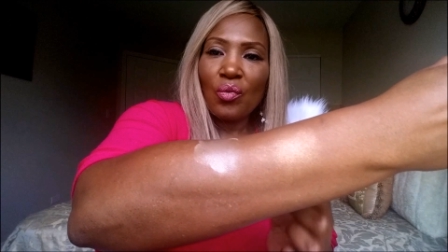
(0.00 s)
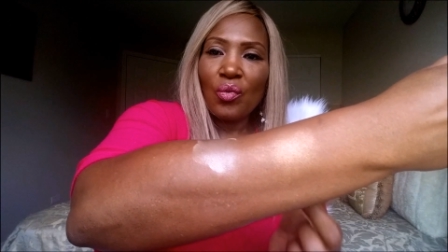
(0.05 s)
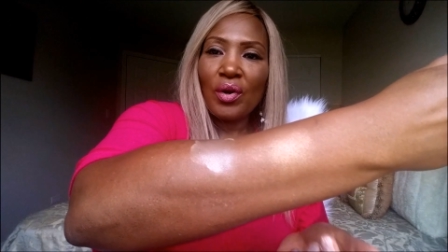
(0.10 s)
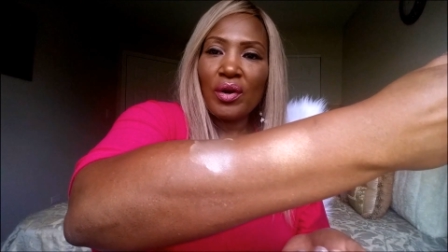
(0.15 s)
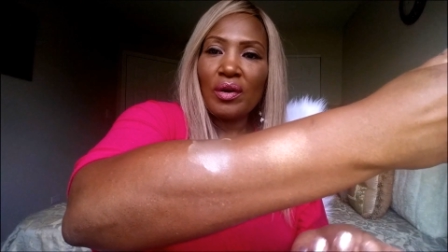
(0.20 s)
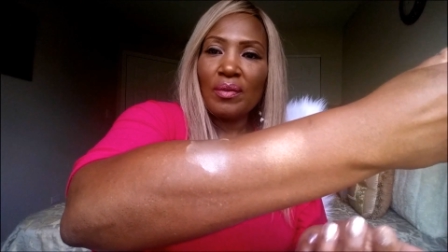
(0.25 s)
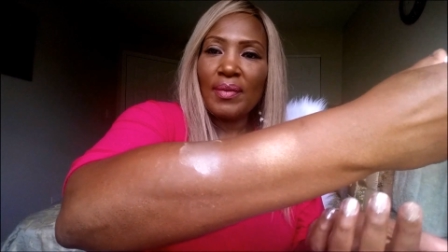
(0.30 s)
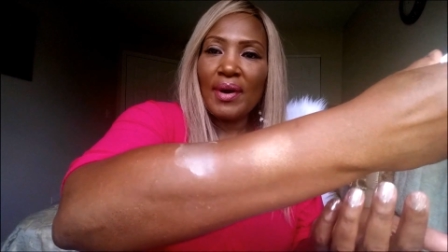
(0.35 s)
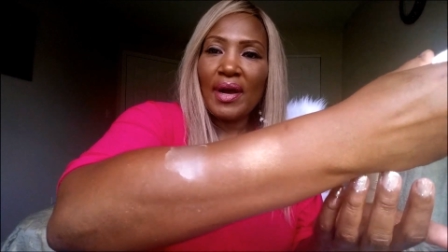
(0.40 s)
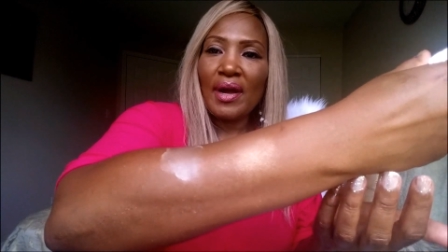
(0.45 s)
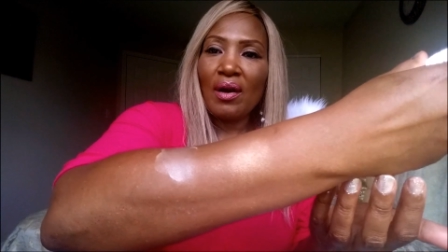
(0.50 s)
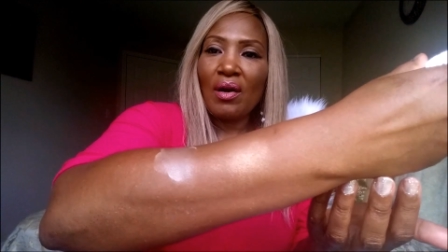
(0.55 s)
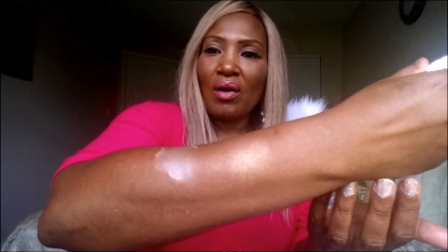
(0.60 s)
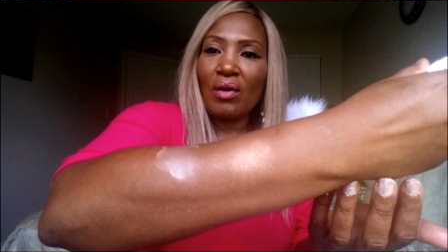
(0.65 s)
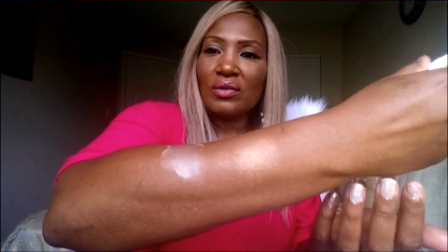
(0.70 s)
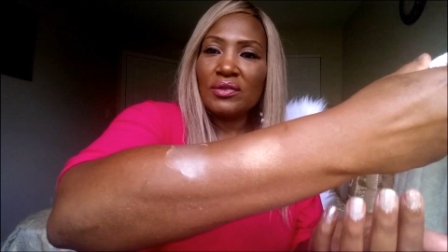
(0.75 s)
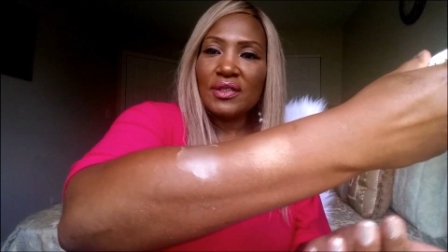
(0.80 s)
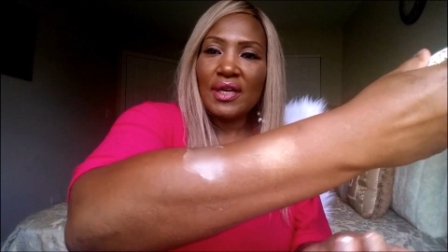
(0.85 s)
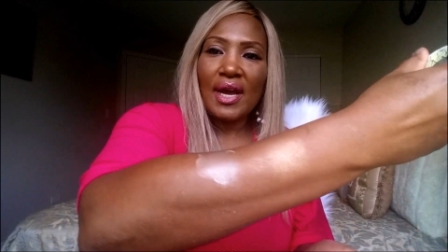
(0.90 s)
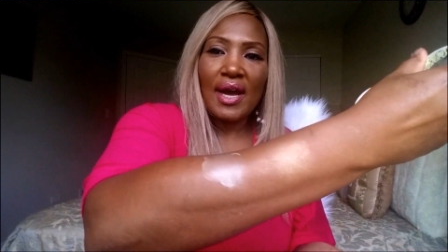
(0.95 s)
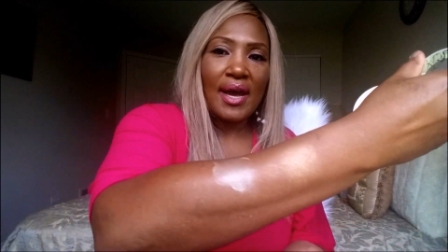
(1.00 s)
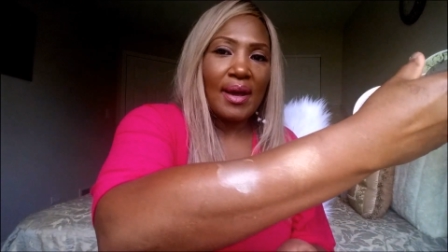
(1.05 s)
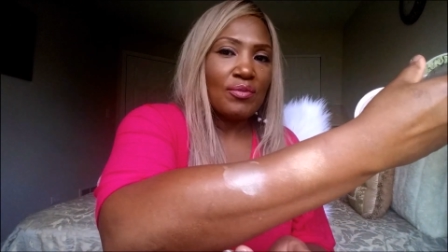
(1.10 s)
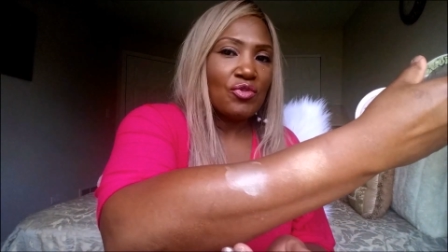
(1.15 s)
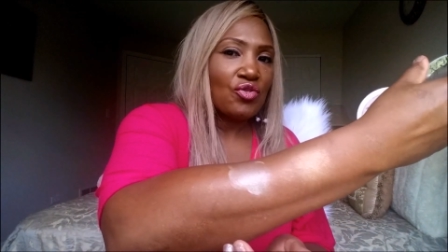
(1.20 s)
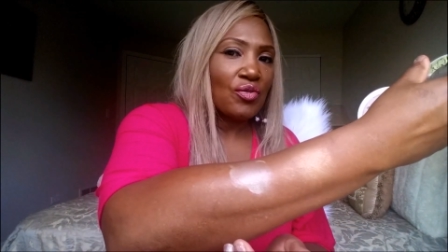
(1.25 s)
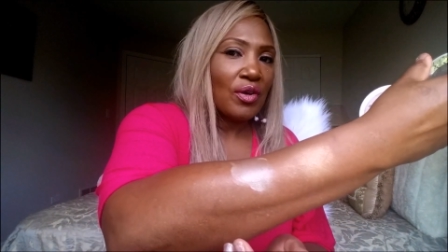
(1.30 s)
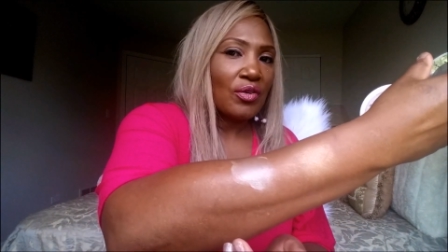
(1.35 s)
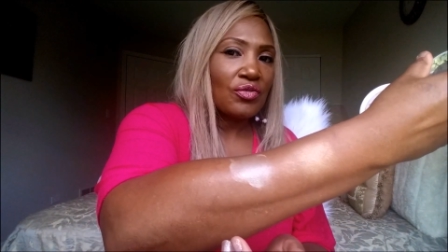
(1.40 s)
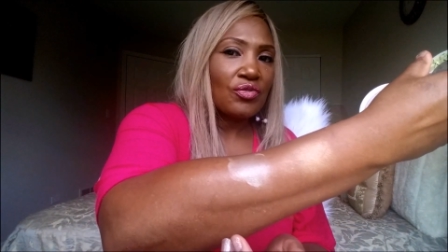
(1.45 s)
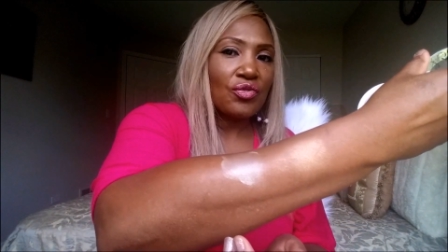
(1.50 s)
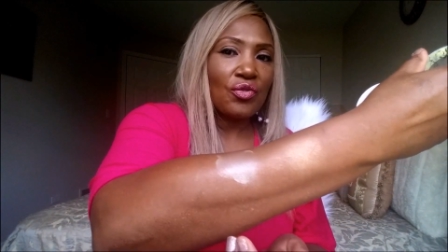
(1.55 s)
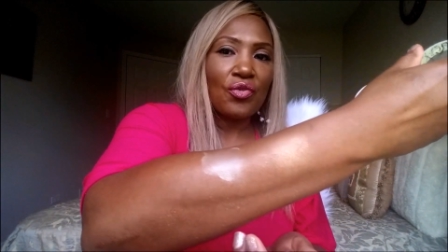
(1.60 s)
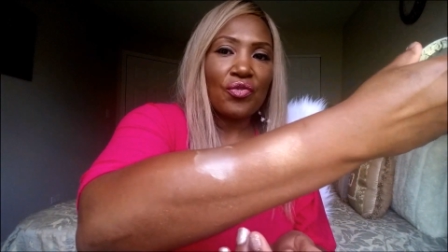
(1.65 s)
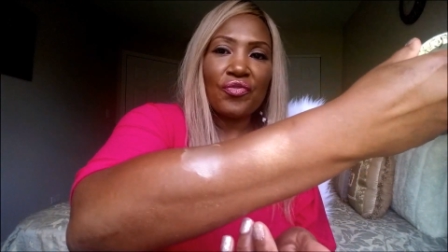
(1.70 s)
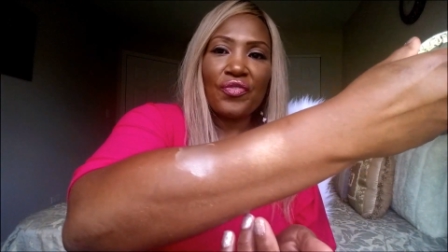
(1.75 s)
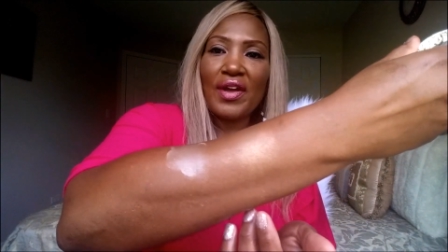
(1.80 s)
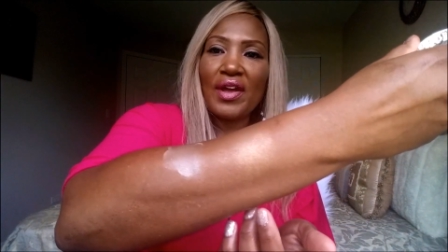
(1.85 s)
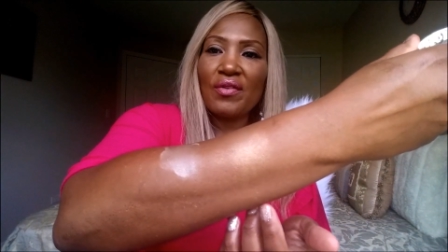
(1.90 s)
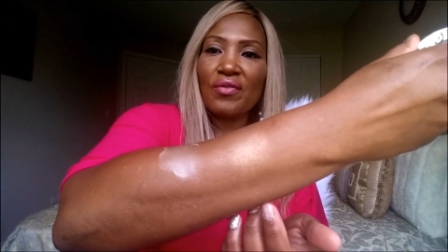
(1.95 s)
One of my all-time
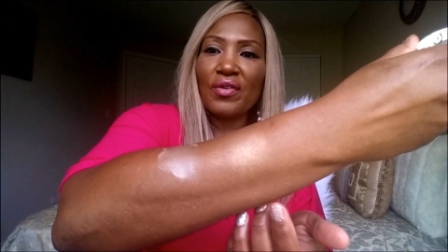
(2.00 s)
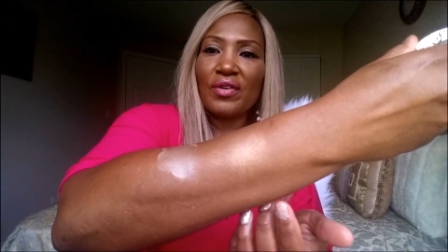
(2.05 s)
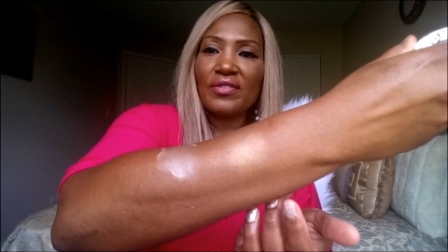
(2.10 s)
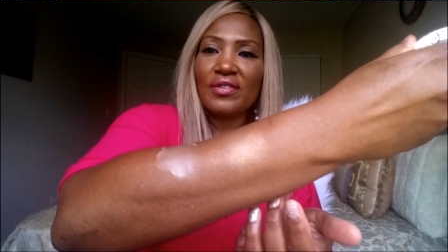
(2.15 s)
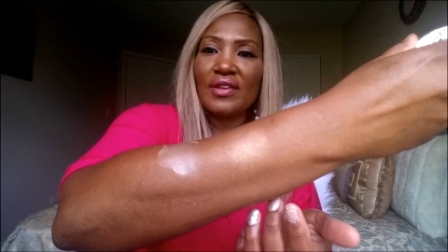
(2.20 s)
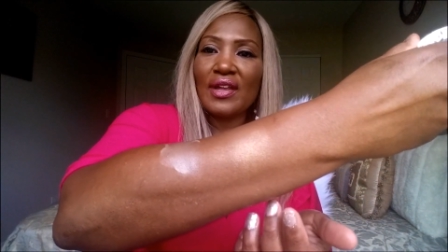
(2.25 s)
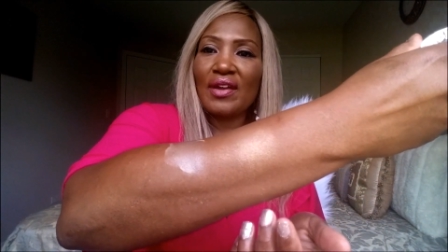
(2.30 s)
drugstore favorites,